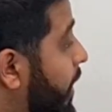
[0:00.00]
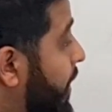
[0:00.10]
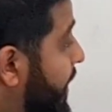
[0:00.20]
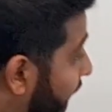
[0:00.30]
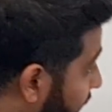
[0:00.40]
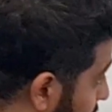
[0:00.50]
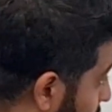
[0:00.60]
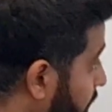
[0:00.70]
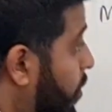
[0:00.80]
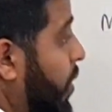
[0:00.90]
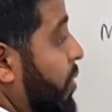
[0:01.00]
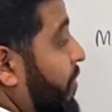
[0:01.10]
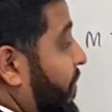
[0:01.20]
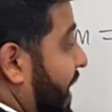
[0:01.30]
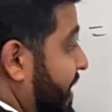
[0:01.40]
Now, we will
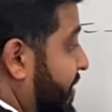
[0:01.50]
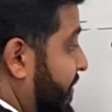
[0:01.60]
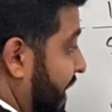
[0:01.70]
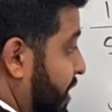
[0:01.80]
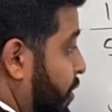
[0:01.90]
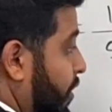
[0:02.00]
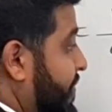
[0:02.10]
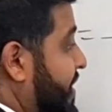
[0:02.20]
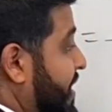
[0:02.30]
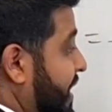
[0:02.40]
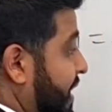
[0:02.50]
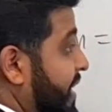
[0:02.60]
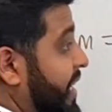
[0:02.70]
find the value of c.